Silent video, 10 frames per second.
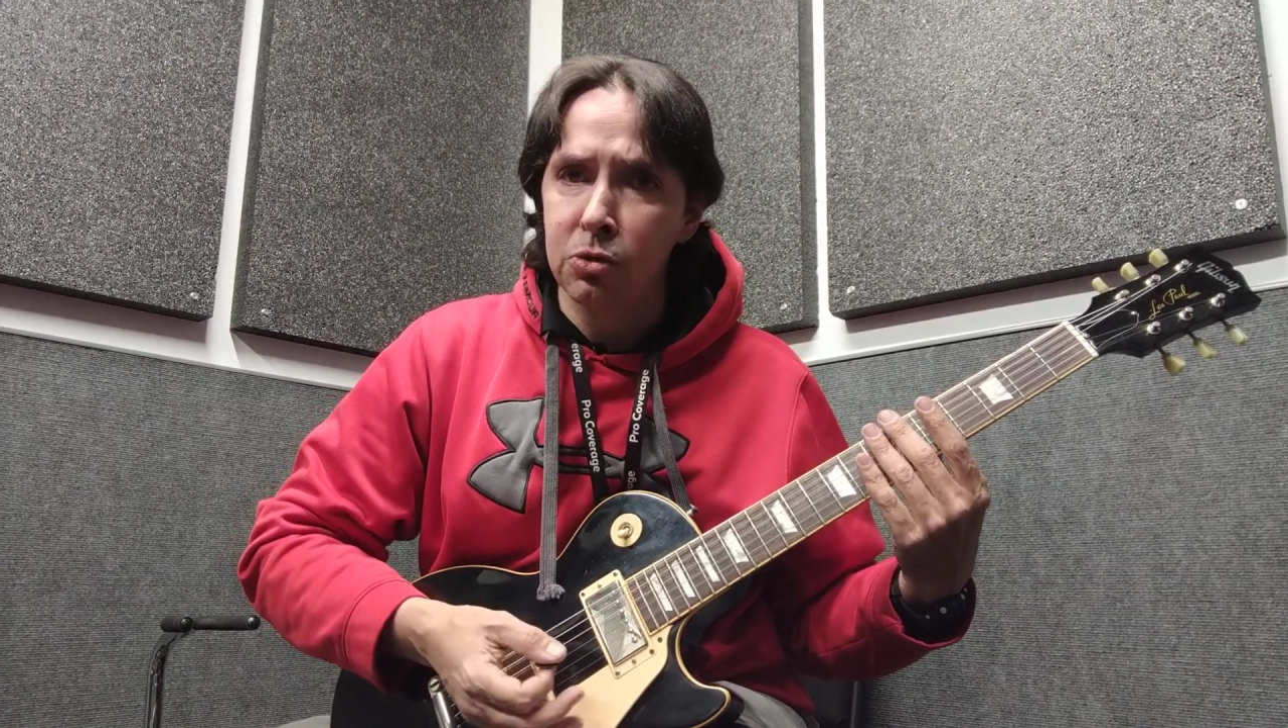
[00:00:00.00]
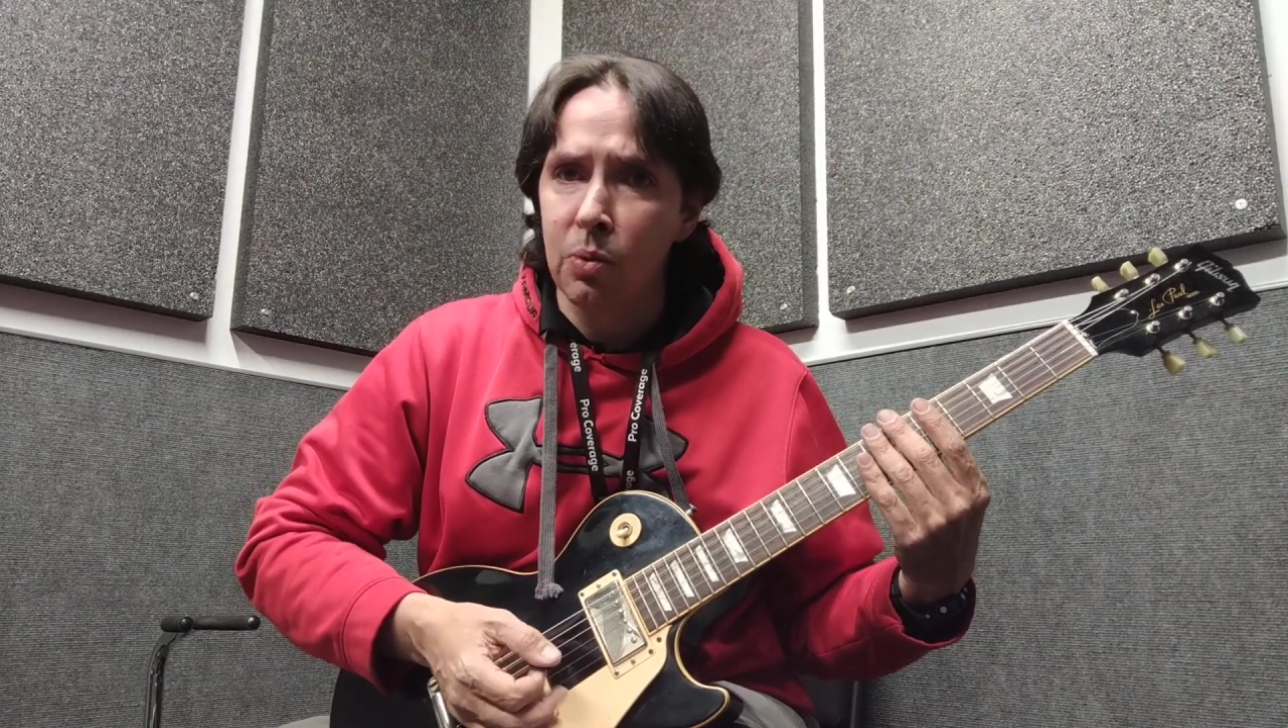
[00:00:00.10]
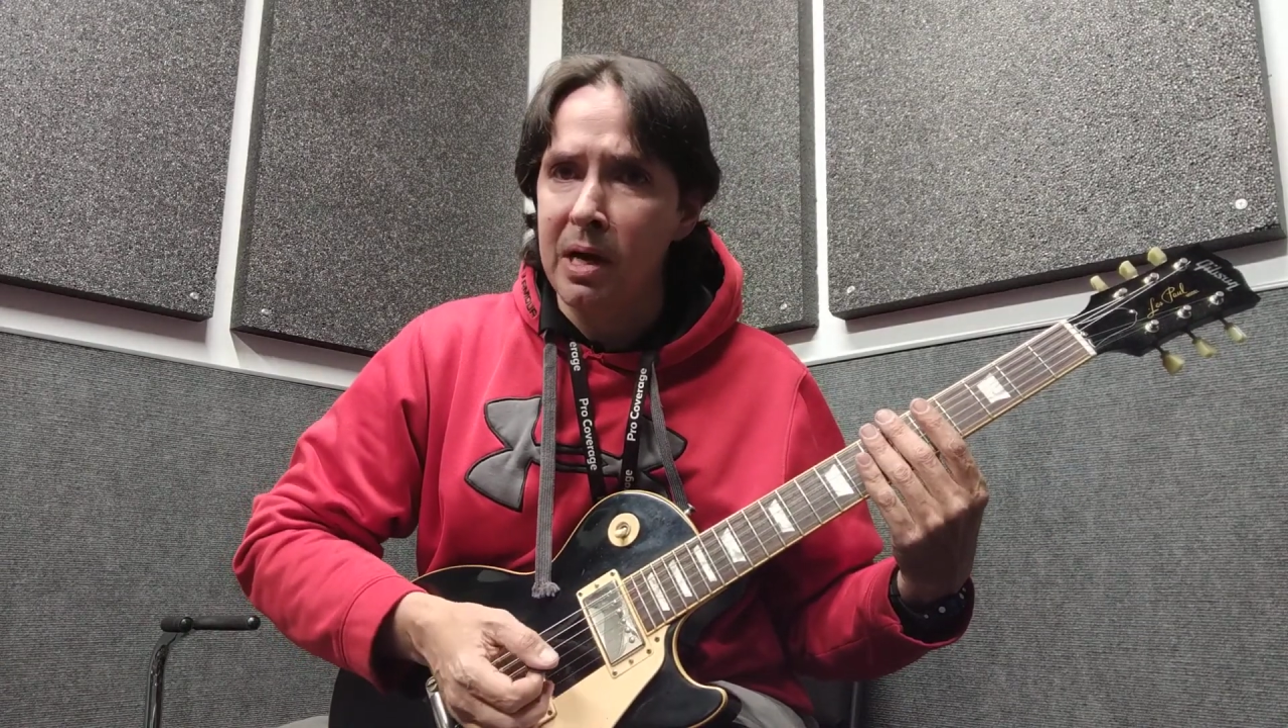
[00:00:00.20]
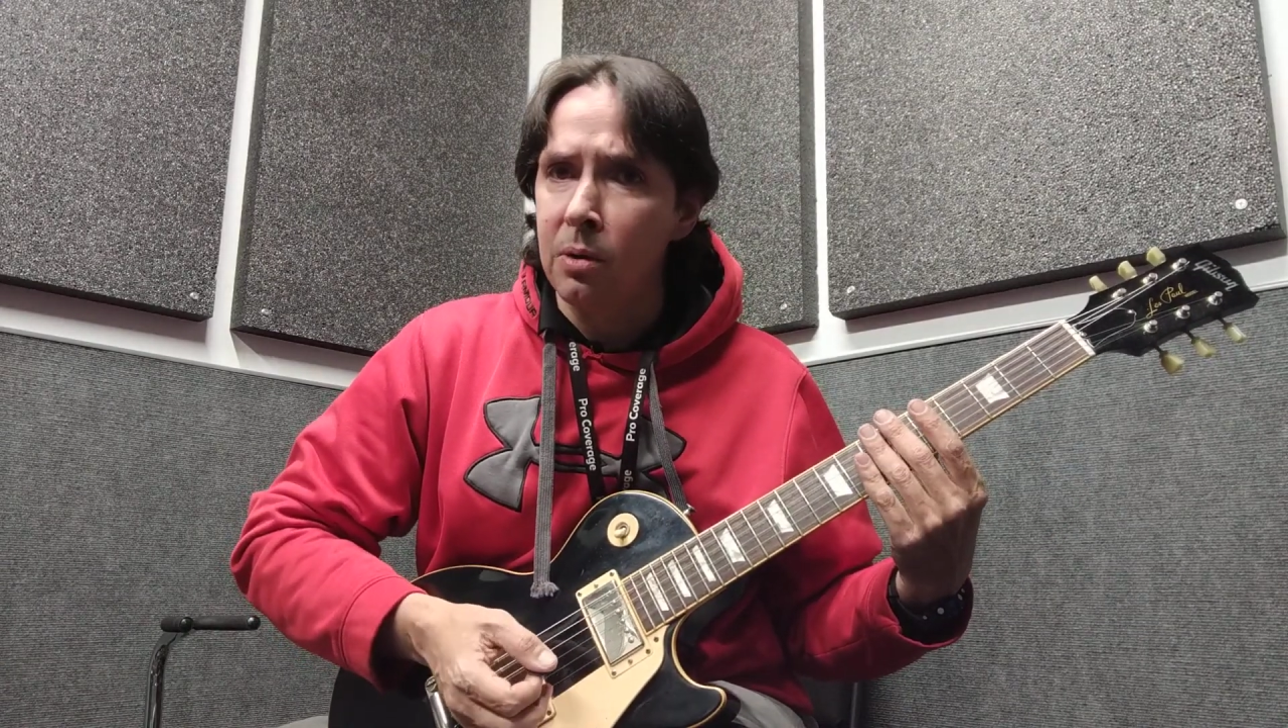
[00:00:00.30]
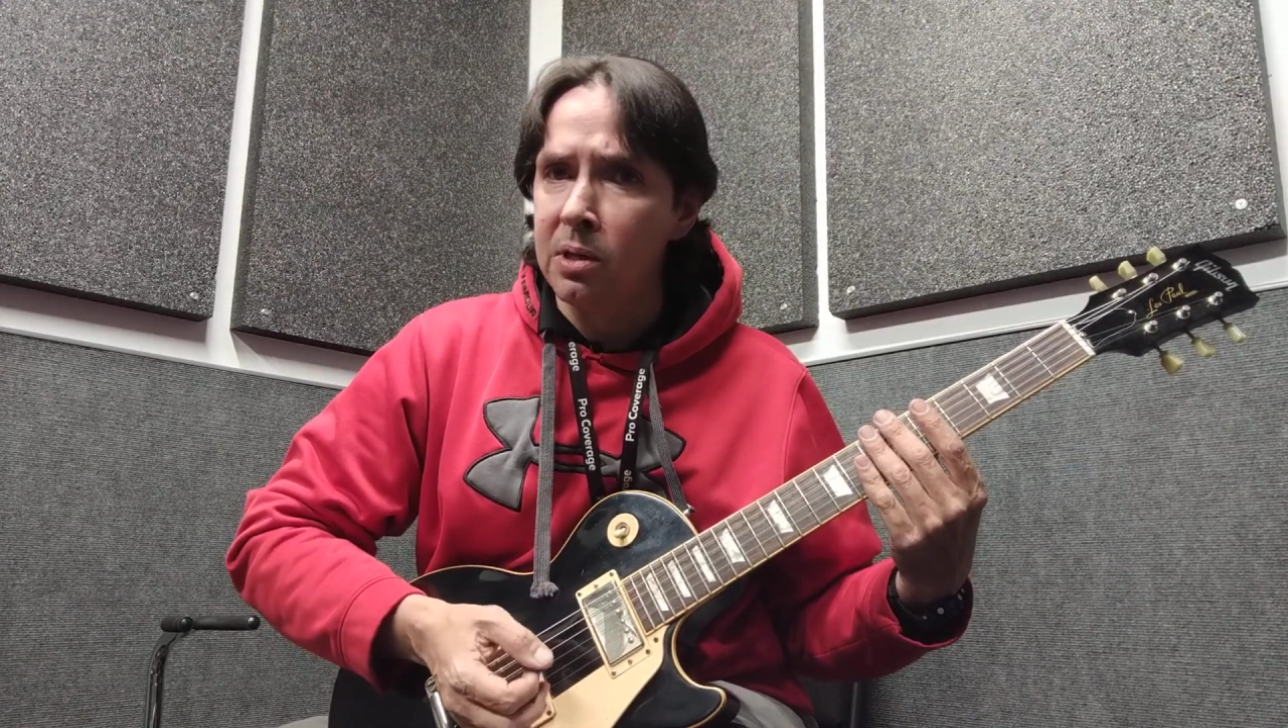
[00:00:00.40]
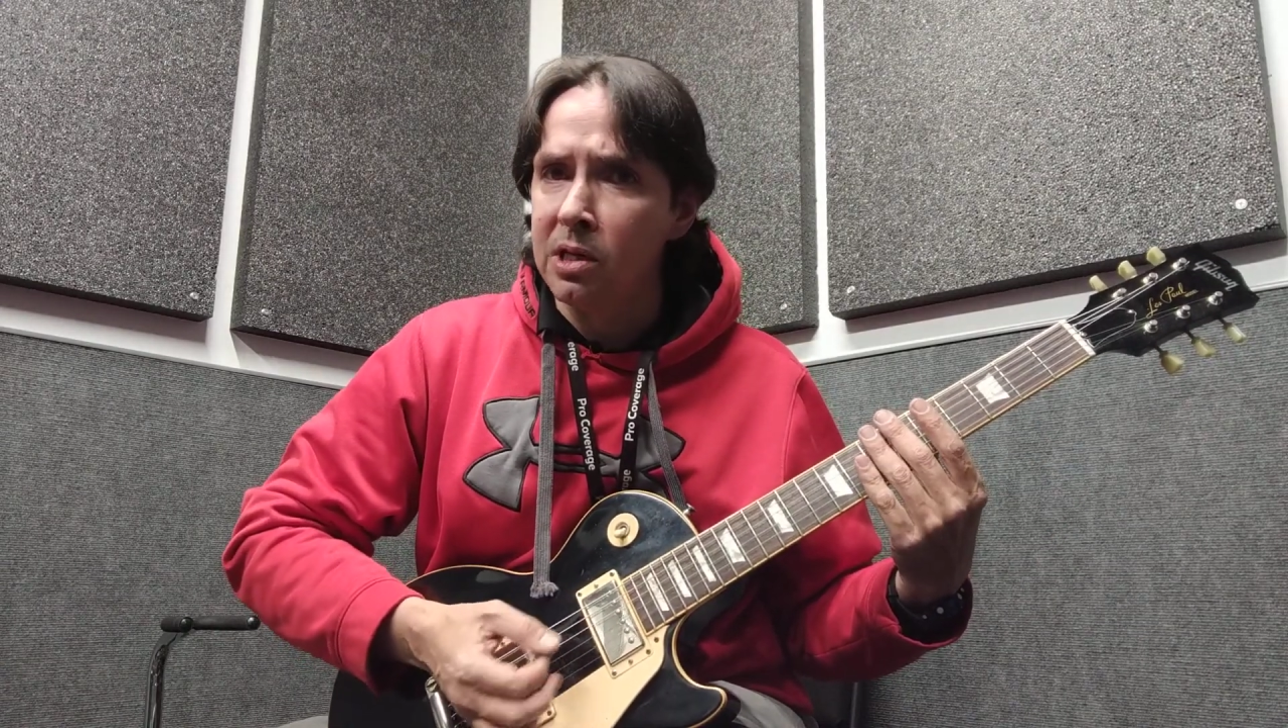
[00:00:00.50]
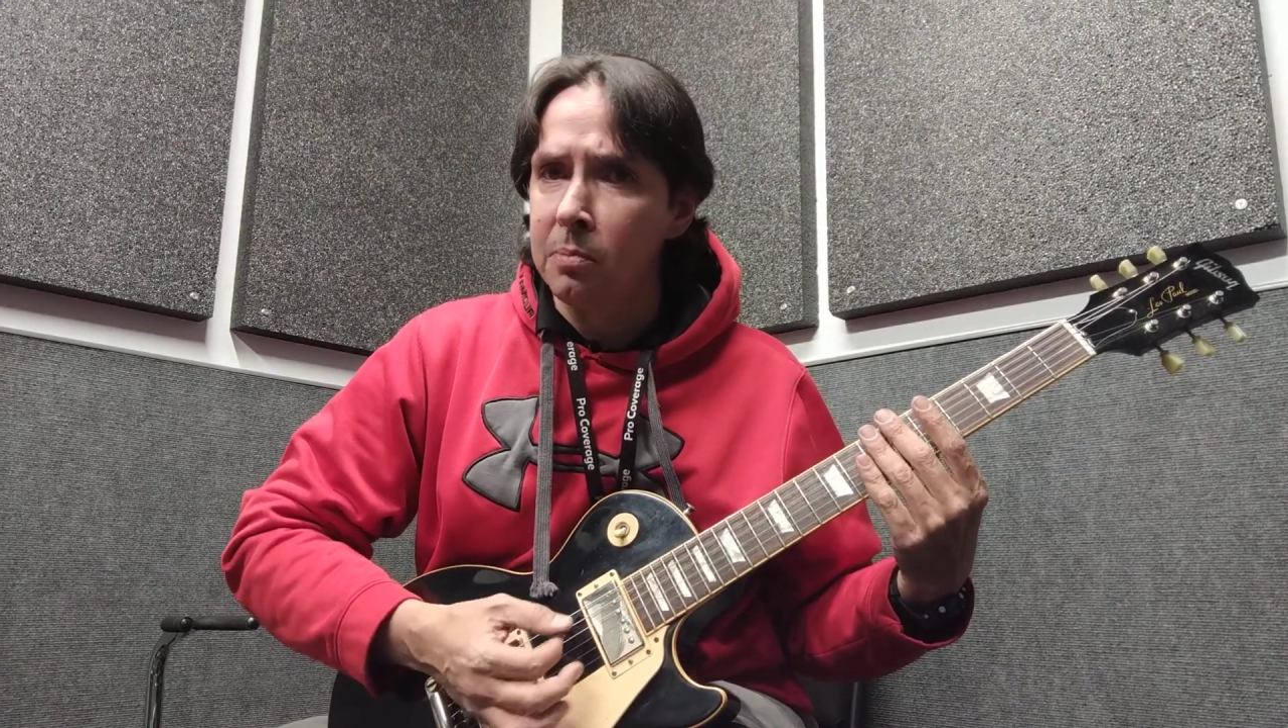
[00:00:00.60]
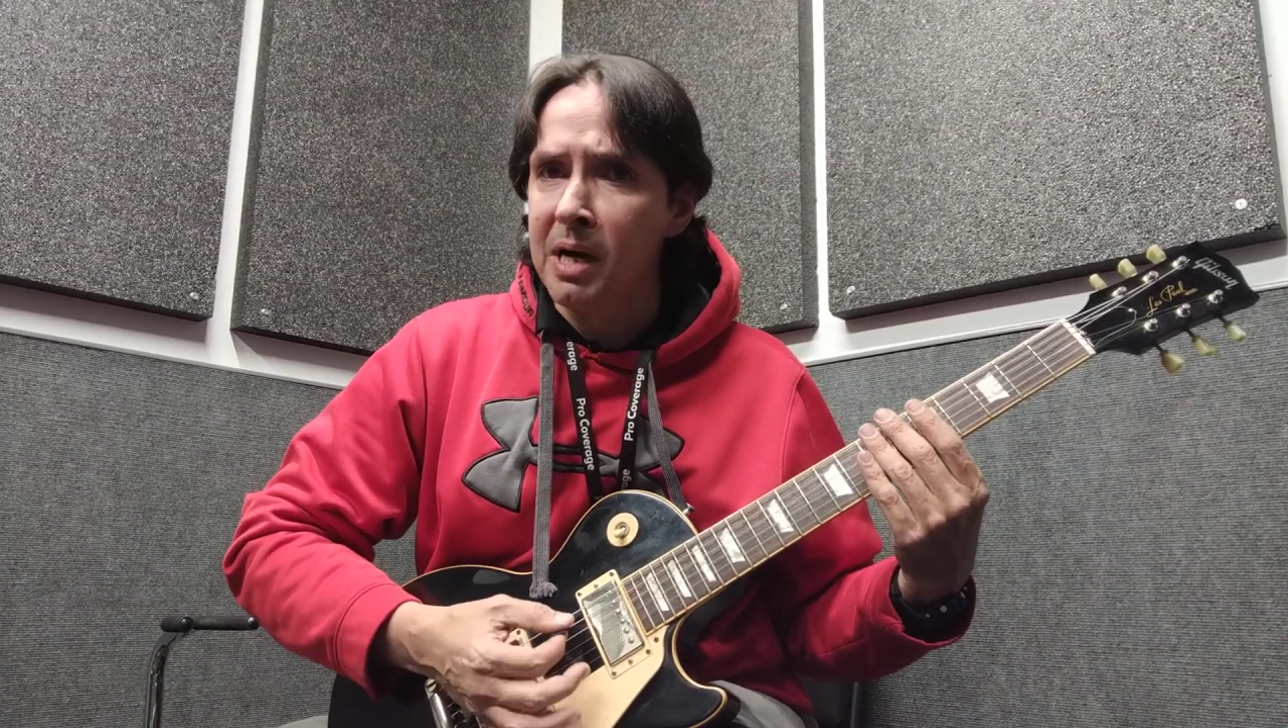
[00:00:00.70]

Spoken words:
well with a little